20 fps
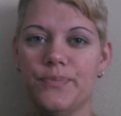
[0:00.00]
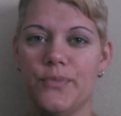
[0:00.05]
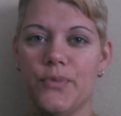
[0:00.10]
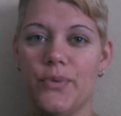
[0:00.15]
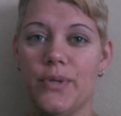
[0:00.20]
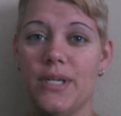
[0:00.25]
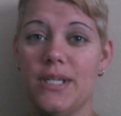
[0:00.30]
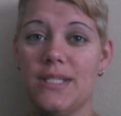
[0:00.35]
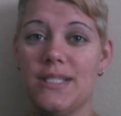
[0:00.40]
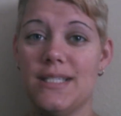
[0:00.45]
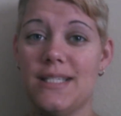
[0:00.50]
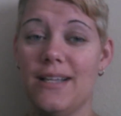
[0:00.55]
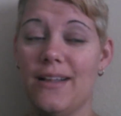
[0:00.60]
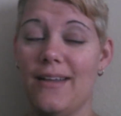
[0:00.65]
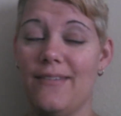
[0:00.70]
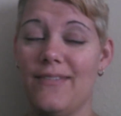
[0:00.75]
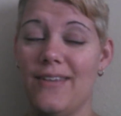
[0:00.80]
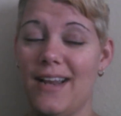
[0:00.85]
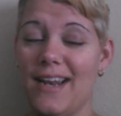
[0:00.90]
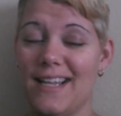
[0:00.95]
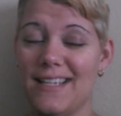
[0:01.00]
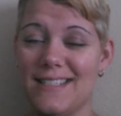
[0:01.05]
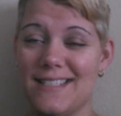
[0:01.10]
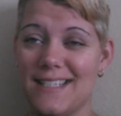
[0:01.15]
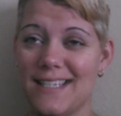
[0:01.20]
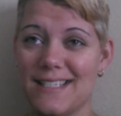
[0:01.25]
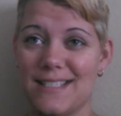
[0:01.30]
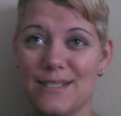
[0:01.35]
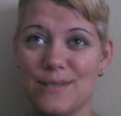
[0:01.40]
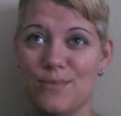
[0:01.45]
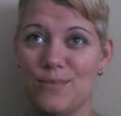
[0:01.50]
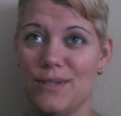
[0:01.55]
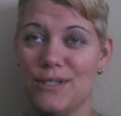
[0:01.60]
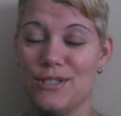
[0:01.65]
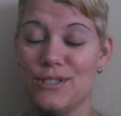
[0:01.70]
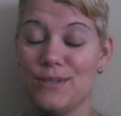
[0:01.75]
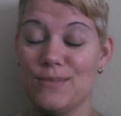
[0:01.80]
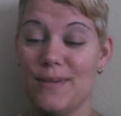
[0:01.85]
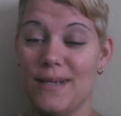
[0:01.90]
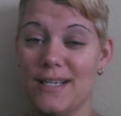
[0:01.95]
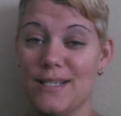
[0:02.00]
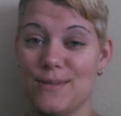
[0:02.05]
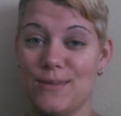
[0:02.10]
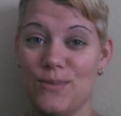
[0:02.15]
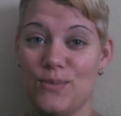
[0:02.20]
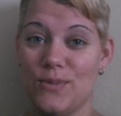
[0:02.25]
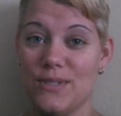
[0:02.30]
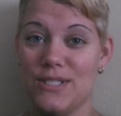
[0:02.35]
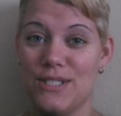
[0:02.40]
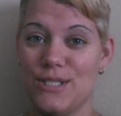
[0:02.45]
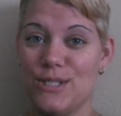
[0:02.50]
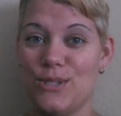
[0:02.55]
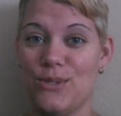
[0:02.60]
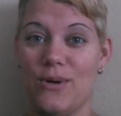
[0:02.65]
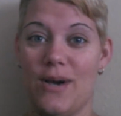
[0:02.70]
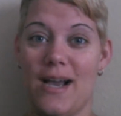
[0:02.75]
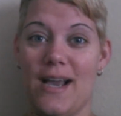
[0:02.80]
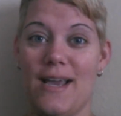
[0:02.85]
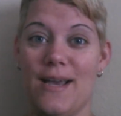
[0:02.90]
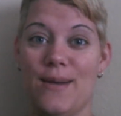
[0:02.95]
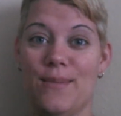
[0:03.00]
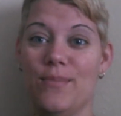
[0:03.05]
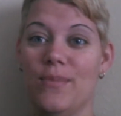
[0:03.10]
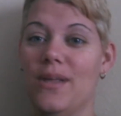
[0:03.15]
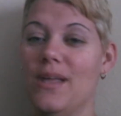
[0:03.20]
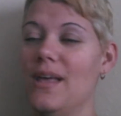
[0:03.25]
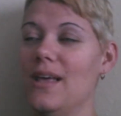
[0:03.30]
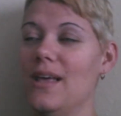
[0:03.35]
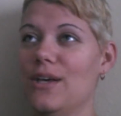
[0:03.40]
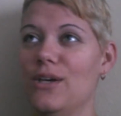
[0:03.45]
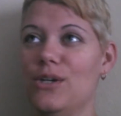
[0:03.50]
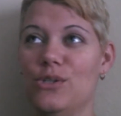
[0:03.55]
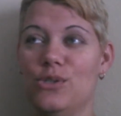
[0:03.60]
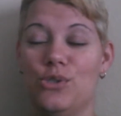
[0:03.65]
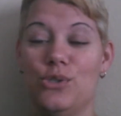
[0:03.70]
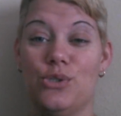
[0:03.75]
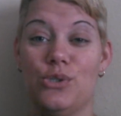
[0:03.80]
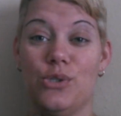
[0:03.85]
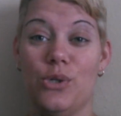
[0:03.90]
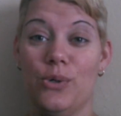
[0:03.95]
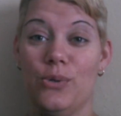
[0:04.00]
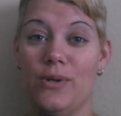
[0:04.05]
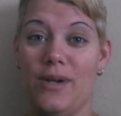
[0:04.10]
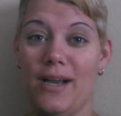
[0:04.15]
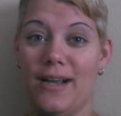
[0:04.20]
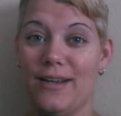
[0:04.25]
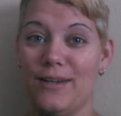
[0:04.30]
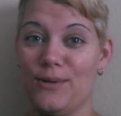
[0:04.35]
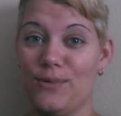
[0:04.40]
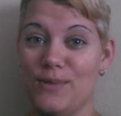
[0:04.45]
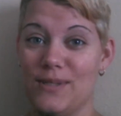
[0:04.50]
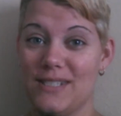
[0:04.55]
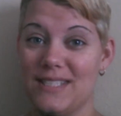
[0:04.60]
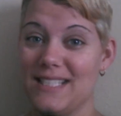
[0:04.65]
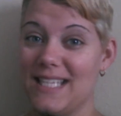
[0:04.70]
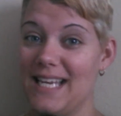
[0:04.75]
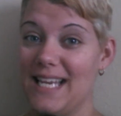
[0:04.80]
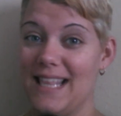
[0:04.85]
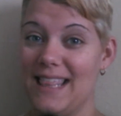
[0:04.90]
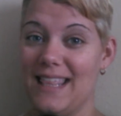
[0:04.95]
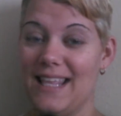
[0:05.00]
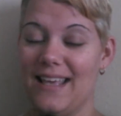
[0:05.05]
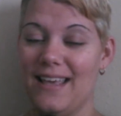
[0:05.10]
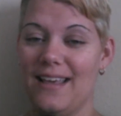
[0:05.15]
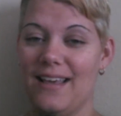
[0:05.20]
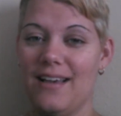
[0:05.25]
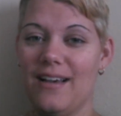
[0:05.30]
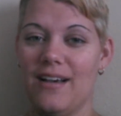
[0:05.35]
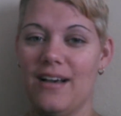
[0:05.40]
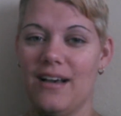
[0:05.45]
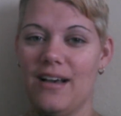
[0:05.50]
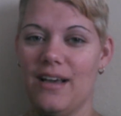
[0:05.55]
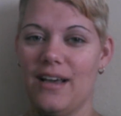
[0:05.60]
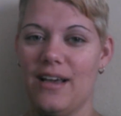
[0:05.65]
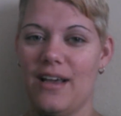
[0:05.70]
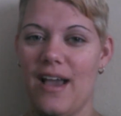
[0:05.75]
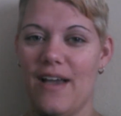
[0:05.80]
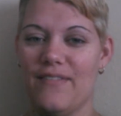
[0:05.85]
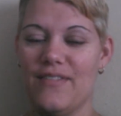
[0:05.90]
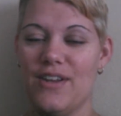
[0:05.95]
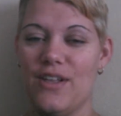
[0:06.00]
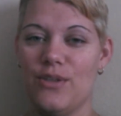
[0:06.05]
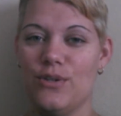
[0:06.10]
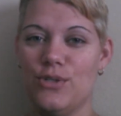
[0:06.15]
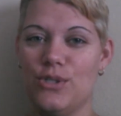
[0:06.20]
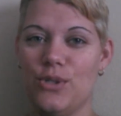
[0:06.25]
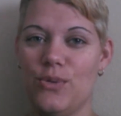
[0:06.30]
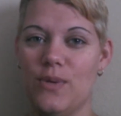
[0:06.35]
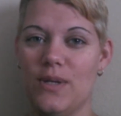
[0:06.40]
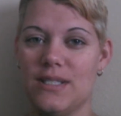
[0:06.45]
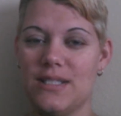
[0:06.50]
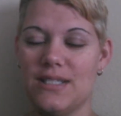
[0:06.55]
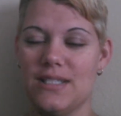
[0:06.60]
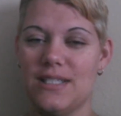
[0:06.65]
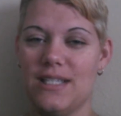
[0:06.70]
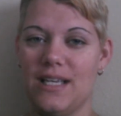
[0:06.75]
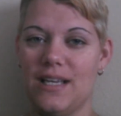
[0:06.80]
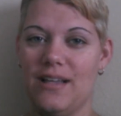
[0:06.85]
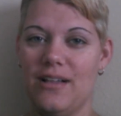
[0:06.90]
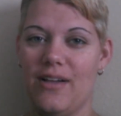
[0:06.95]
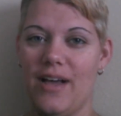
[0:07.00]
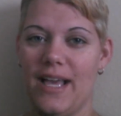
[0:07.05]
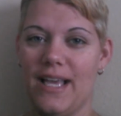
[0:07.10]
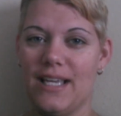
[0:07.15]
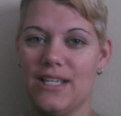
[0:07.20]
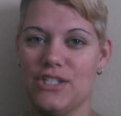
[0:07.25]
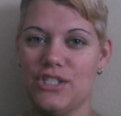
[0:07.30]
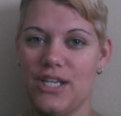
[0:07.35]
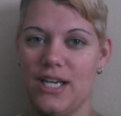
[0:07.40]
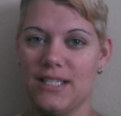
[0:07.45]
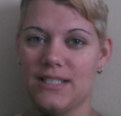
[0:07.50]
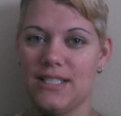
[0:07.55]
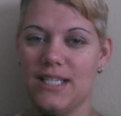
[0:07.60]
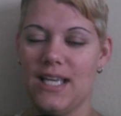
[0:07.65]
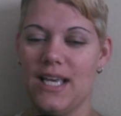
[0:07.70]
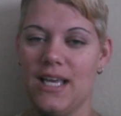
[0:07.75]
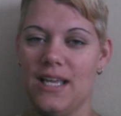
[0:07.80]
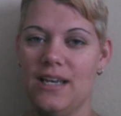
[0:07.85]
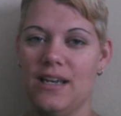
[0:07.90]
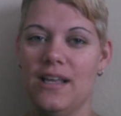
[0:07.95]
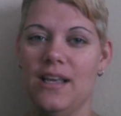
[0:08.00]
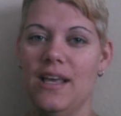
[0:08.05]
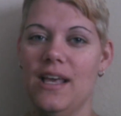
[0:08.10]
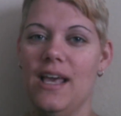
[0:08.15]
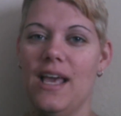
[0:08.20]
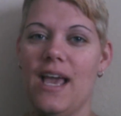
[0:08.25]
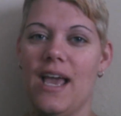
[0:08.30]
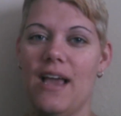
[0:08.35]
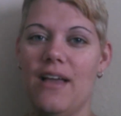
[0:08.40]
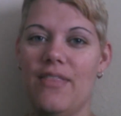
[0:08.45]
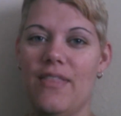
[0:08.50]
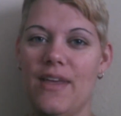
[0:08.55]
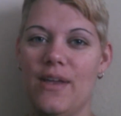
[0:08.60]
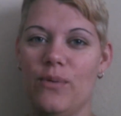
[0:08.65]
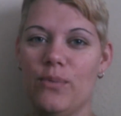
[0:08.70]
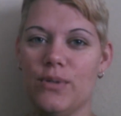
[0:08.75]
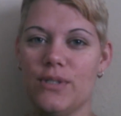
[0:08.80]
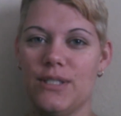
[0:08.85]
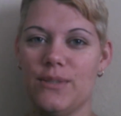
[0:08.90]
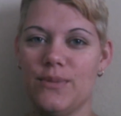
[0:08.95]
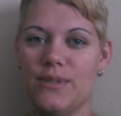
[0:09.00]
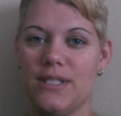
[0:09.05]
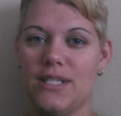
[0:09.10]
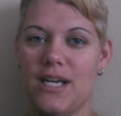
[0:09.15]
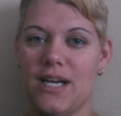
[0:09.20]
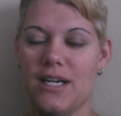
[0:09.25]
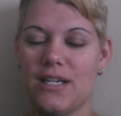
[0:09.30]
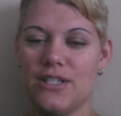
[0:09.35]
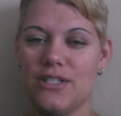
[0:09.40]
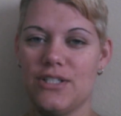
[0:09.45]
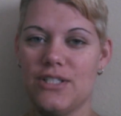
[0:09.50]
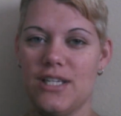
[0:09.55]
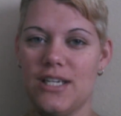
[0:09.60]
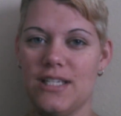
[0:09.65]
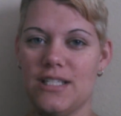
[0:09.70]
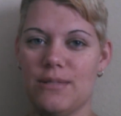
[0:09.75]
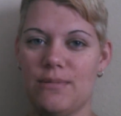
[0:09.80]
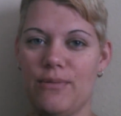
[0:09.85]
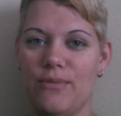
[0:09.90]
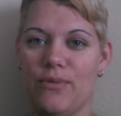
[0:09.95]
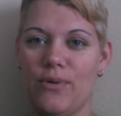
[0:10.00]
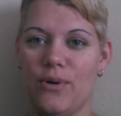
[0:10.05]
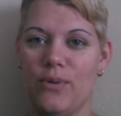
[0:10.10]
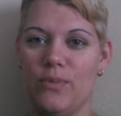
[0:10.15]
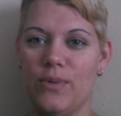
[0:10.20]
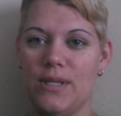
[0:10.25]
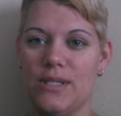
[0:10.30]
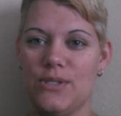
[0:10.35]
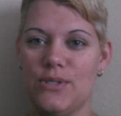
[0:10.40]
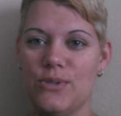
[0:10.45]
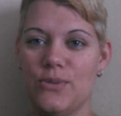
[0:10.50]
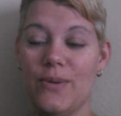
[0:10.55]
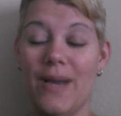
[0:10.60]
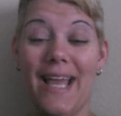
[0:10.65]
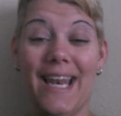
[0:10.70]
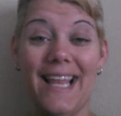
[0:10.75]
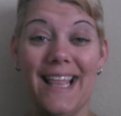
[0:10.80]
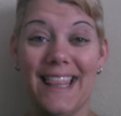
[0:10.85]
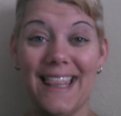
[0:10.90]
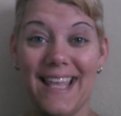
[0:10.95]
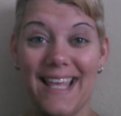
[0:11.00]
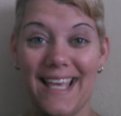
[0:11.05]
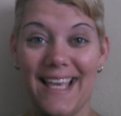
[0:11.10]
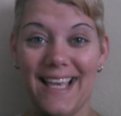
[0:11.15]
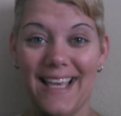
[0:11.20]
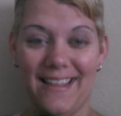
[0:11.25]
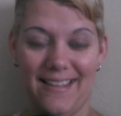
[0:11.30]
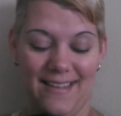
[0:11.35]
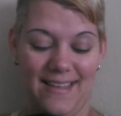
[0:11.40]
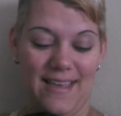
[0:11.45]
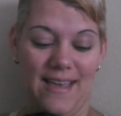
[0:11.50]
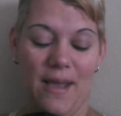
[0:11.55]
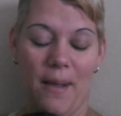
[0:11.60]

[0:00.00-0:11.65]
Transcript: We still have not had sex as much as my husband wants to. I am so not going to risk anything. I have another 2 weeks until I get checked again, and then we'll see what the doctor says before we do anything.